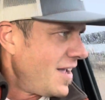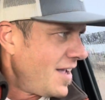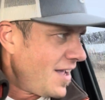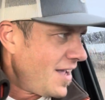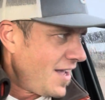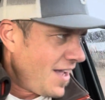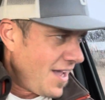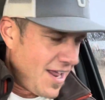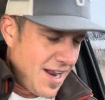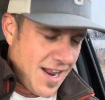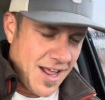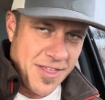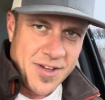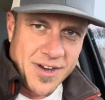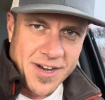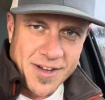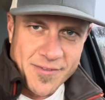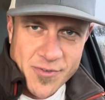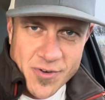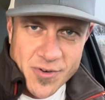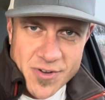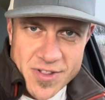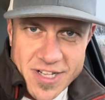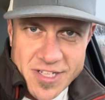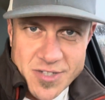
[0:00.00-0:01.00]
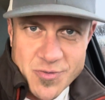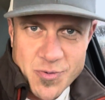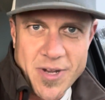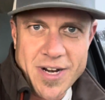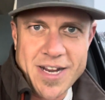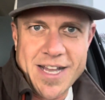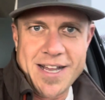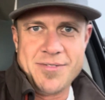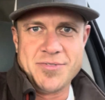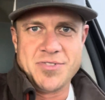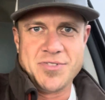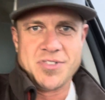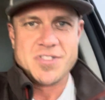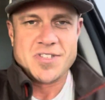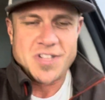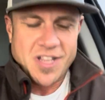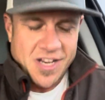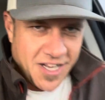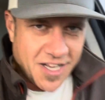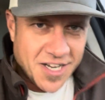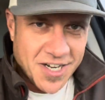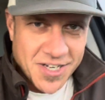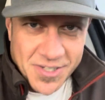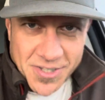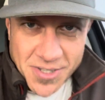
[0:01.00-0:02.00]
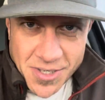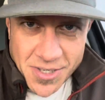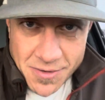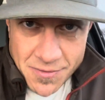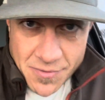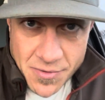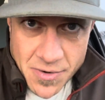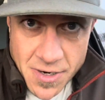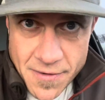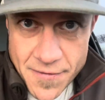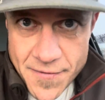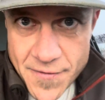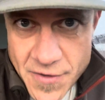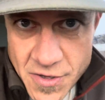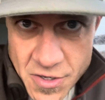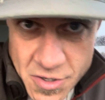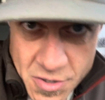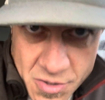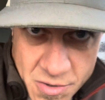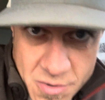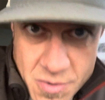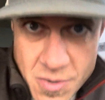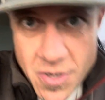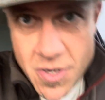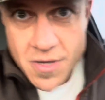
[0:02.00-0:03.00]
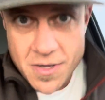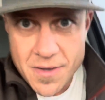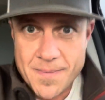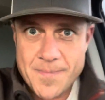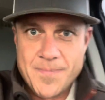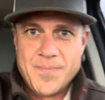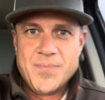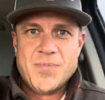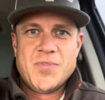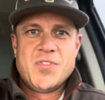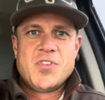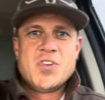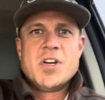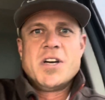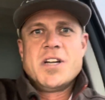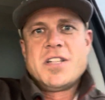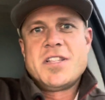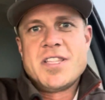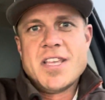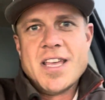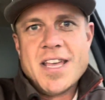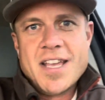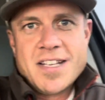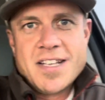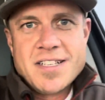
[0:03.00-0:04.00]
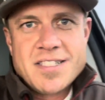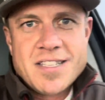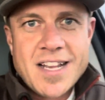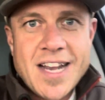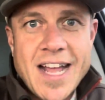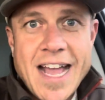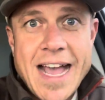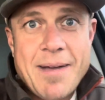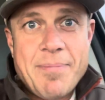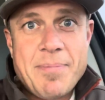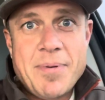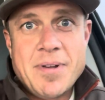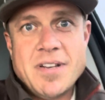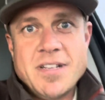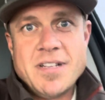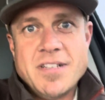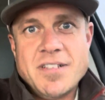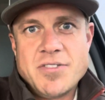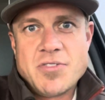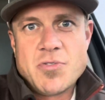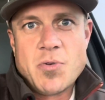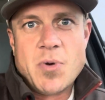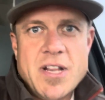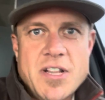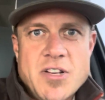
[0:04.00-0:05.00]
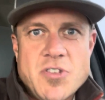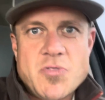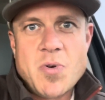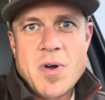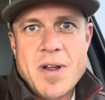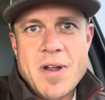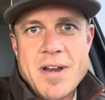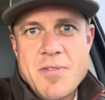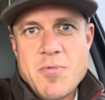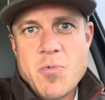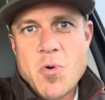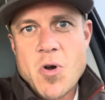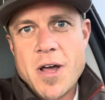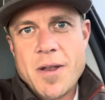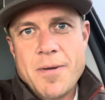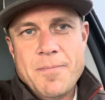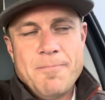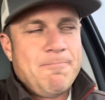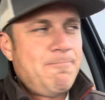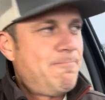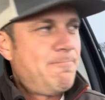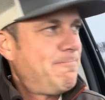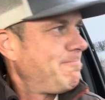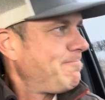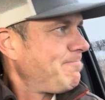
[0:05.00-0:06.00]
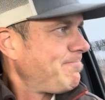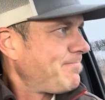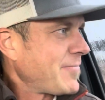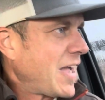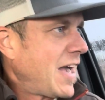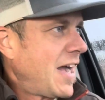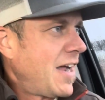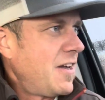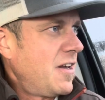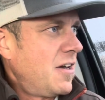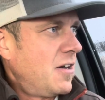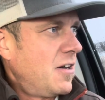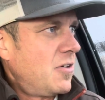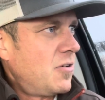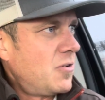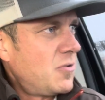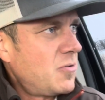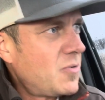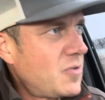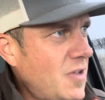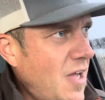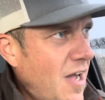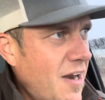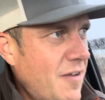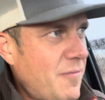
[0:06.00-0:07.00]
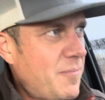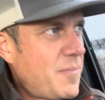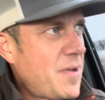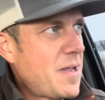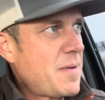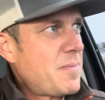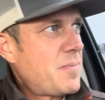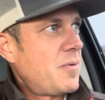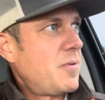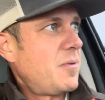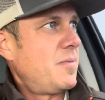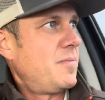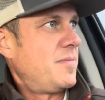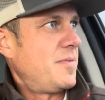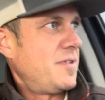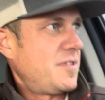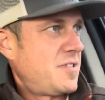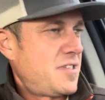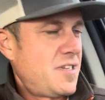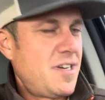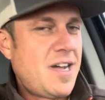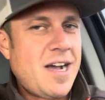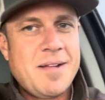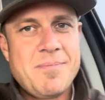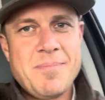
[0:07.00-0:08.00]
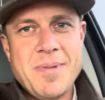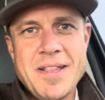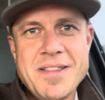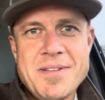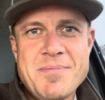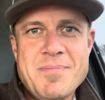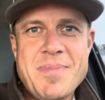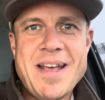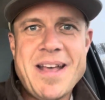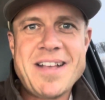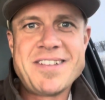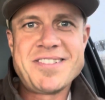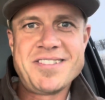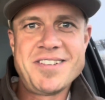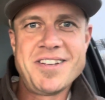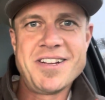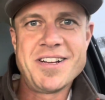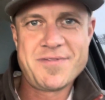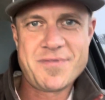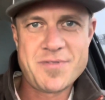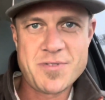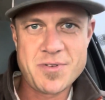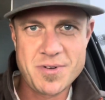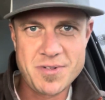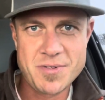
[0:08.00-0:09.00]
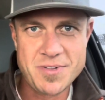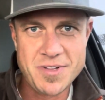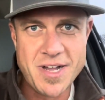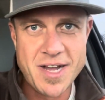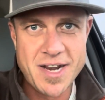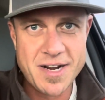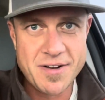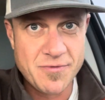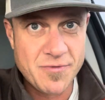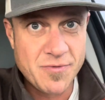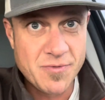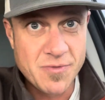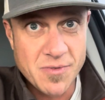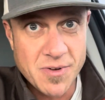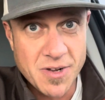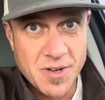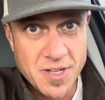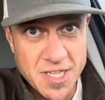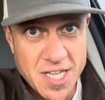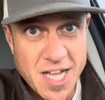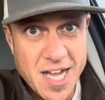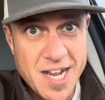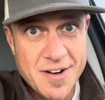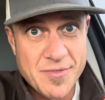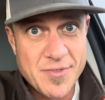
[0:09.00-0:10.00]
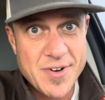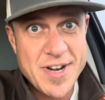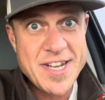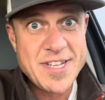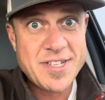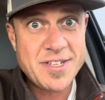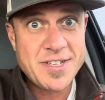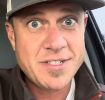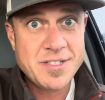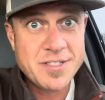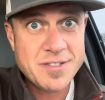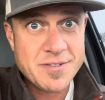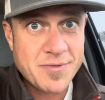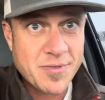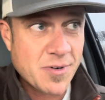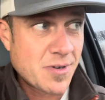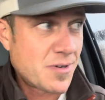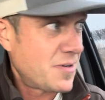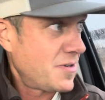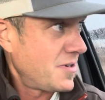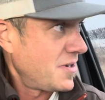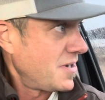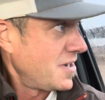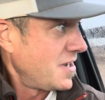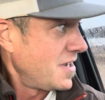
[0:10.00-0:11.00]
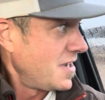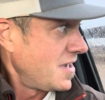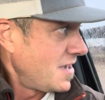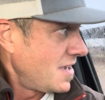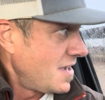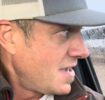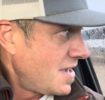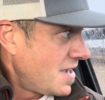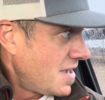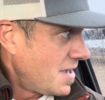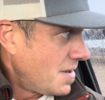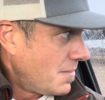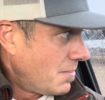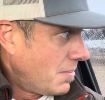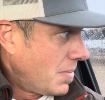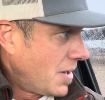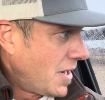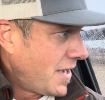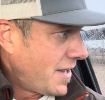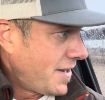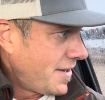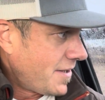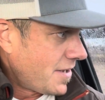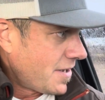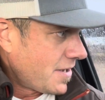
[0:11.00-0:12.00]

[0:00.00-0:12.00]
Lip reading: And I thought for this one, I was just going to go over a few good things that happened in 2021. I know a lot of people, it's not been the best year for a lot of reasons, but